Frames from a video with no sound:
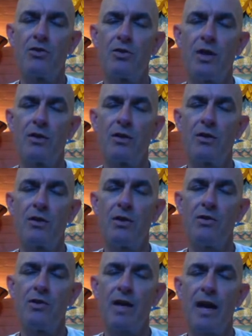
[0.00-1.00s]
that there
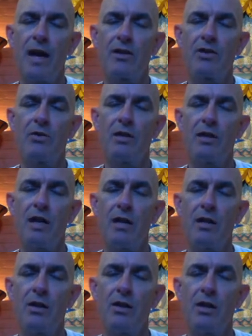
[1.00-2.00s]
is actually
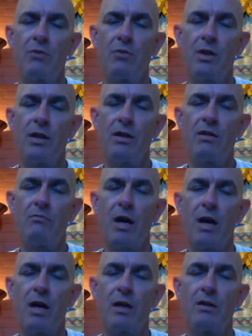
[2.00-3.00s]
anything within the
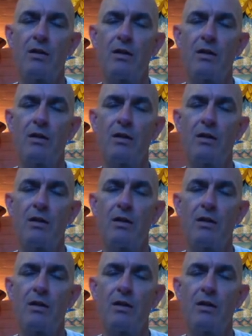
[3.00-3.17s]
mind